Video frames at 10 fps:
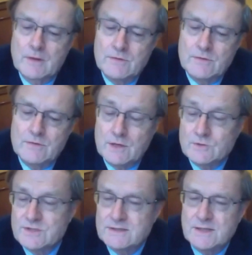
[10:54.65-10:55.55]
in the O
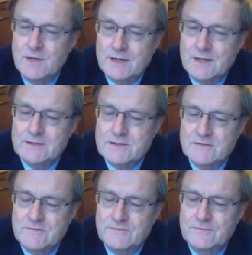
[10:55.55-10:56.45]
T C
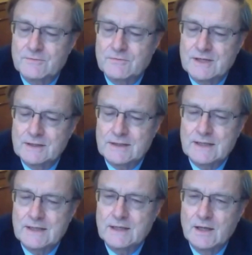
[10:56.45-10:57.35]
markets have
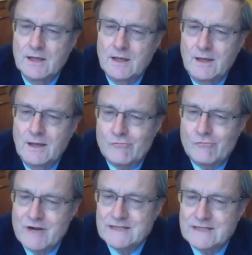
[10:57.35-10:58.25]
really
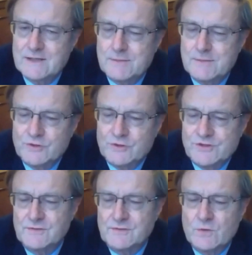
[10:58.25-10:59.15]
raised the
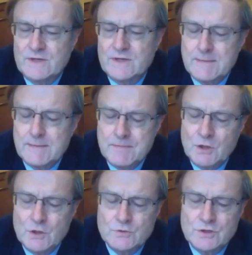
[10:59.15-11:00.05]
importance of liquidity
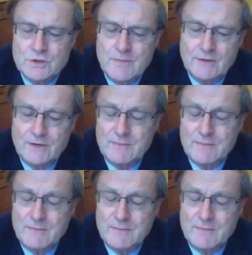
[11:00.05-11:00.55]
a huge amount.